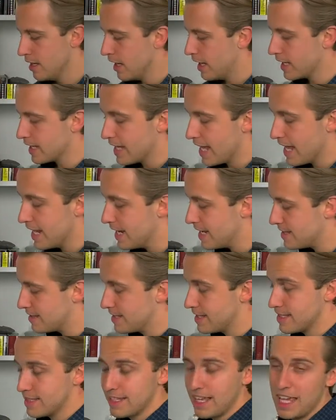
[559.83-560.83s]
again, is the
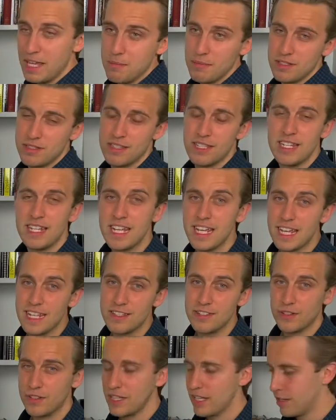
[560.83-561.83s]
same as the
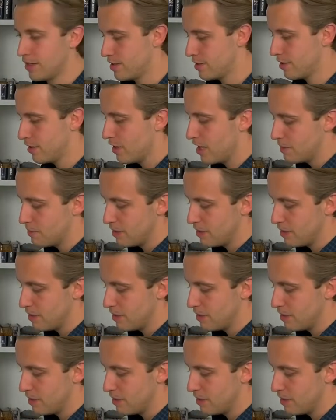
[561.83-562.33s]
needs on the other side,